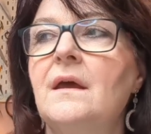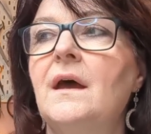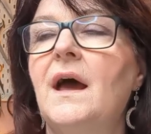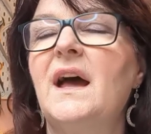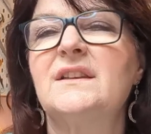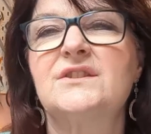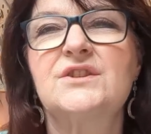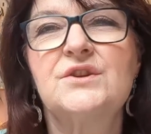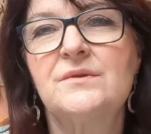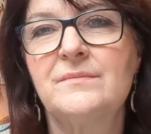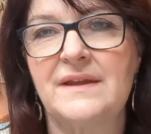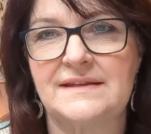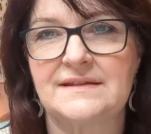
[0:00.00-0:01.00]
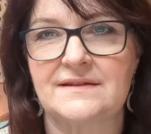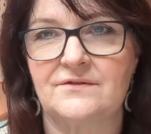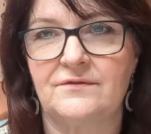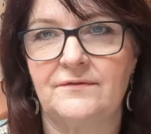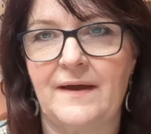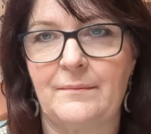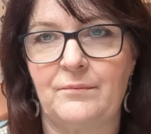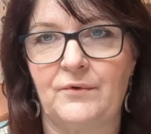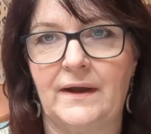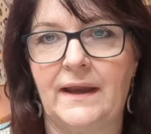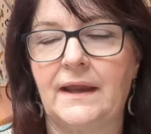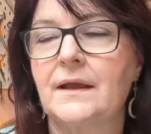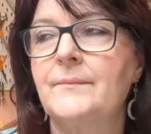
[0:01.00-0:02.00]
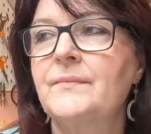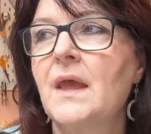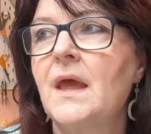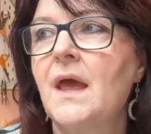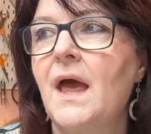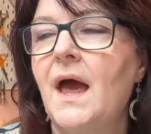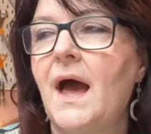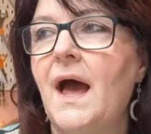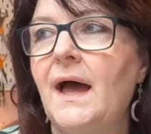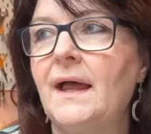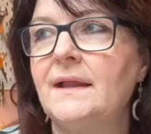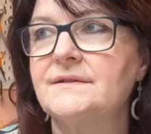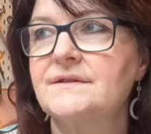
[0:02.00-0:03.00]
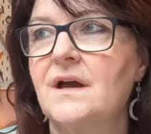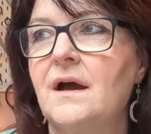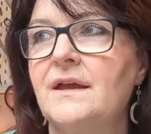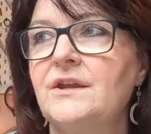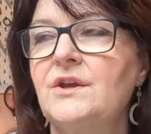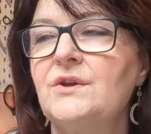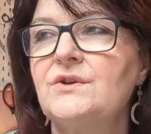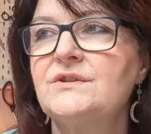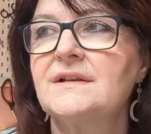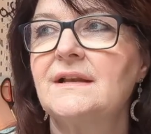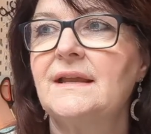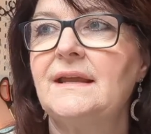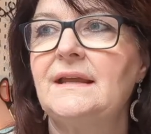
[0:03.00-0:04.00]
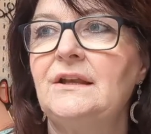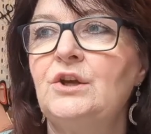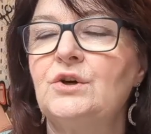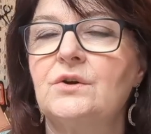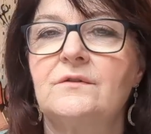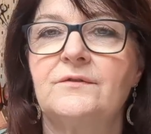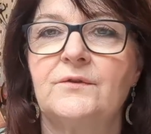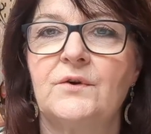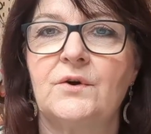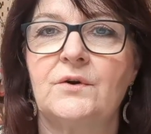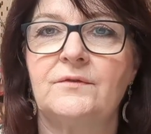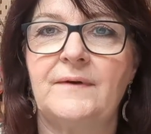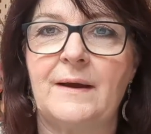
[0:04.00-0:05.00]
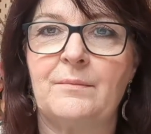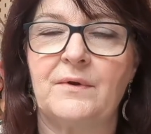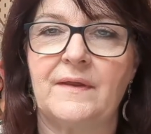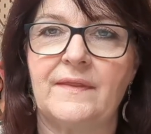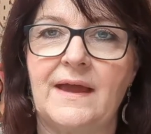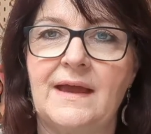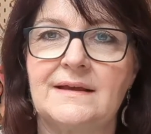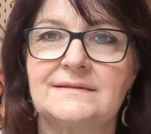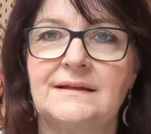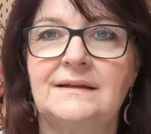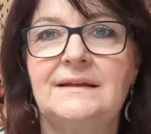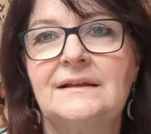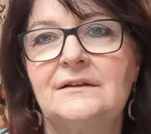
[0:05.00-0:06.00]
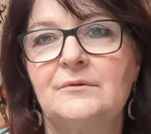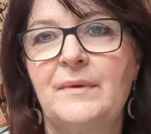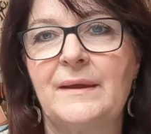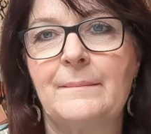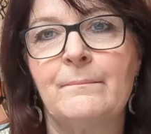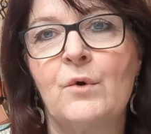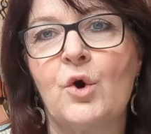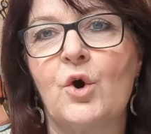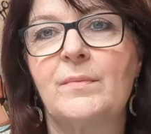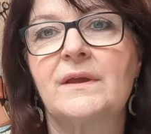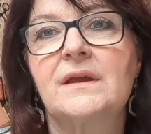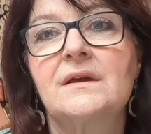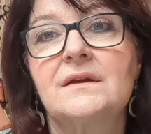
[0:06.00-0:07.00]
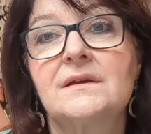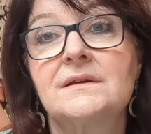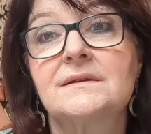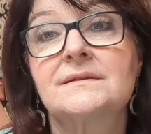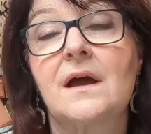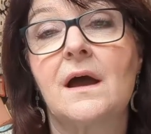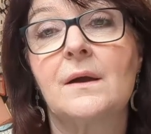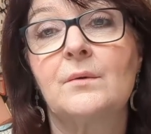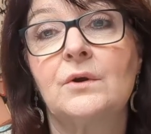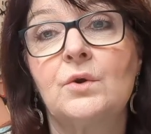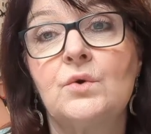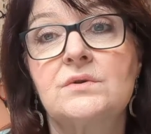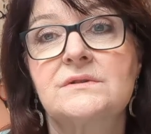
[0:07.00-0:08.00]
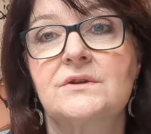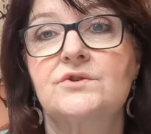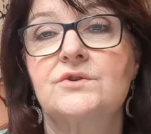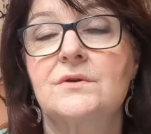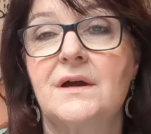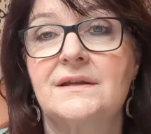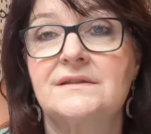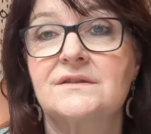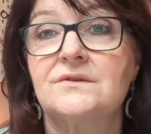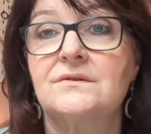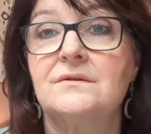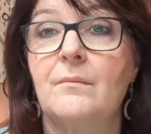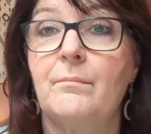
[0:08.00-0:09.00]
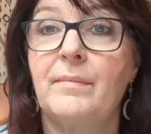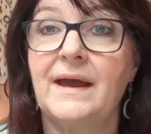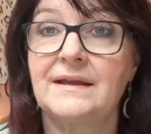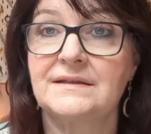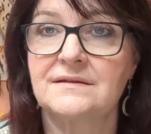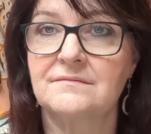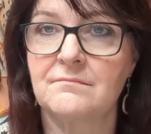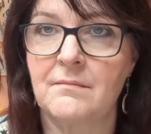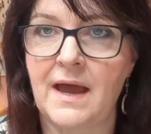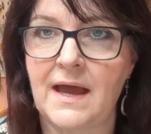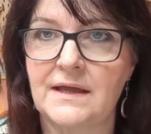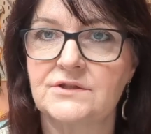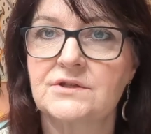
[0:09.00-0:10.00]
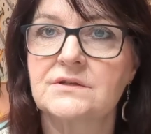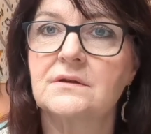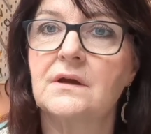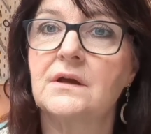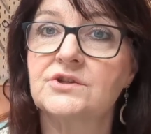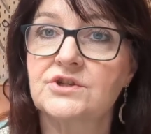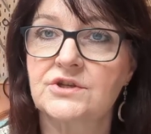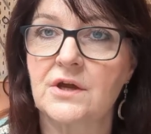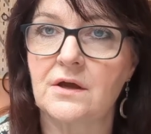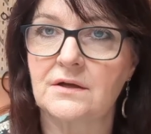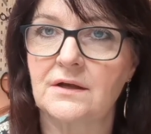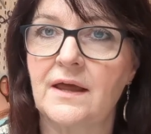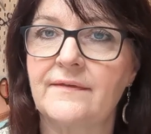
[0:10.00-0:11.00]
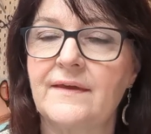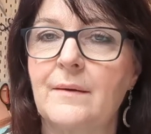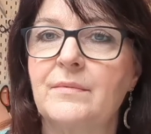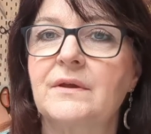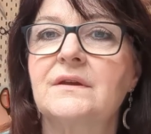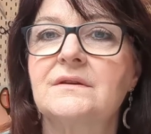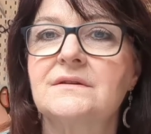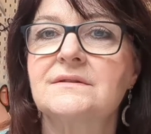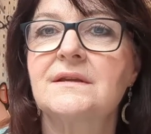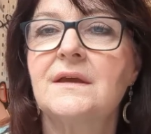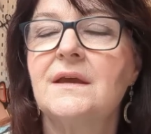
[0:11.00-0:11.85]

and 2 meters of fabric. And I usually look for fabric that has a little bit more, because I will also try to pattern match a shirt like that, because